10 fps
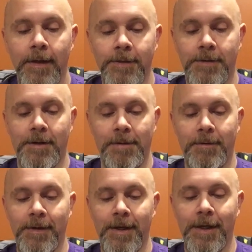Sorry
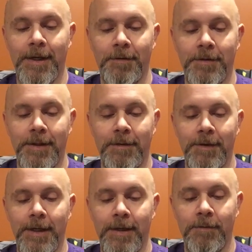about that, I gotta look down
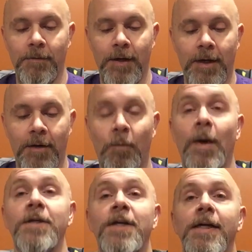again.
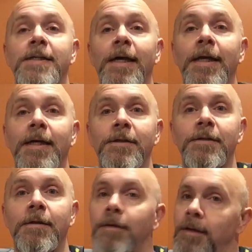Wedge Antilles,
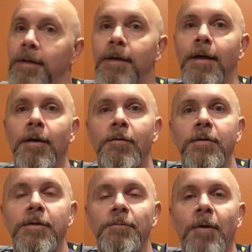
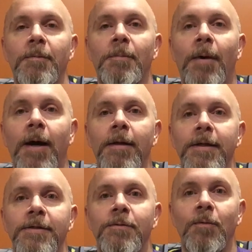some Rebel
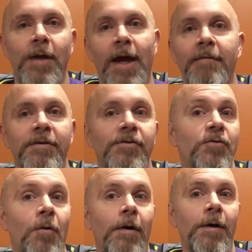pilots. We have his
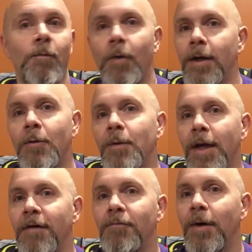droid, why don't we
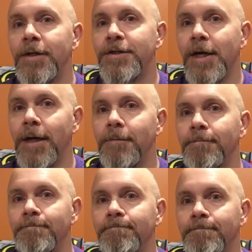have Wedge yet?
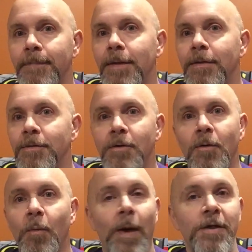
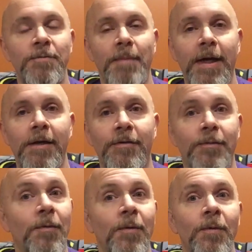So Wedge made it
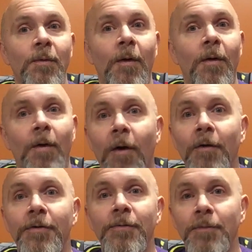through
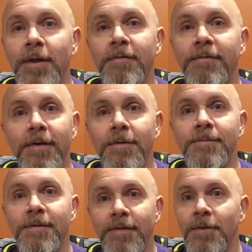all three
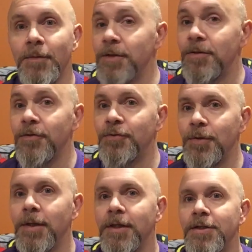films of the original
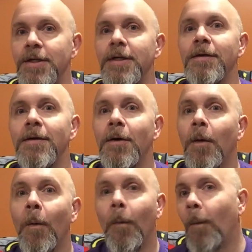trilogy,
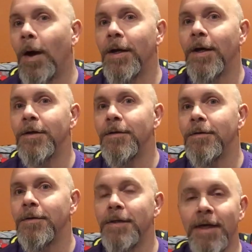why not
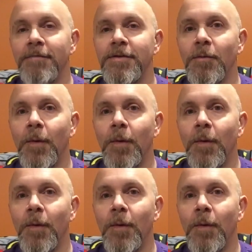give us a